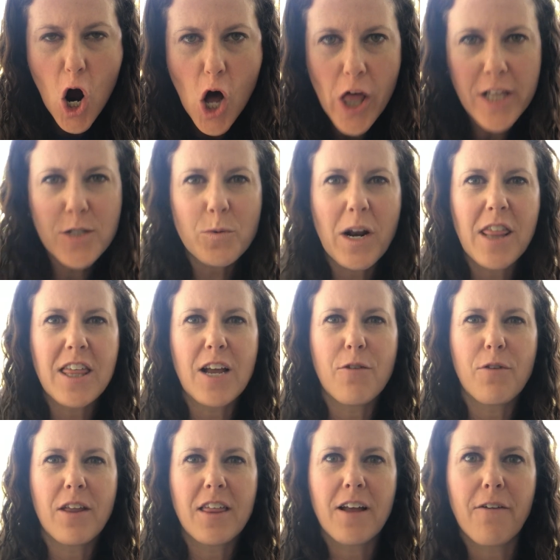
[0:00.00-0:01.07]
That's what I think
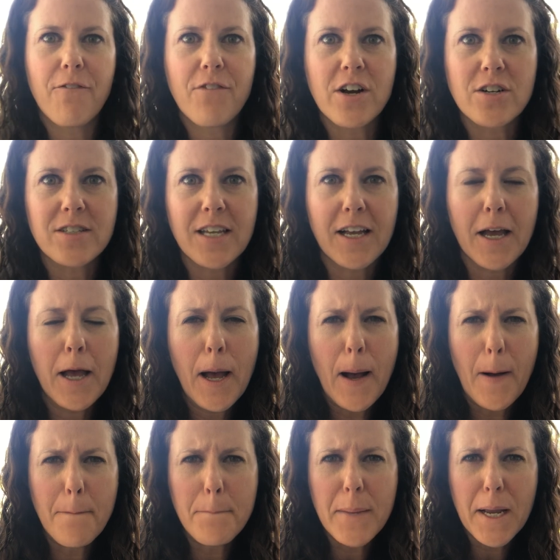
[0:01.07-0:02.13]
of when I think of fierce. Like
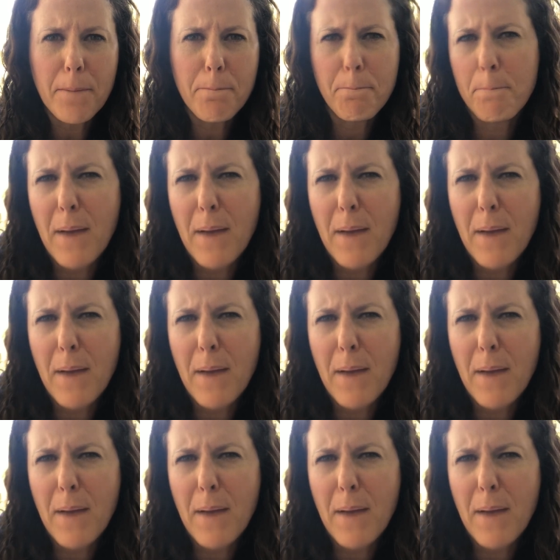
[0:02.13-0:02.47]
a big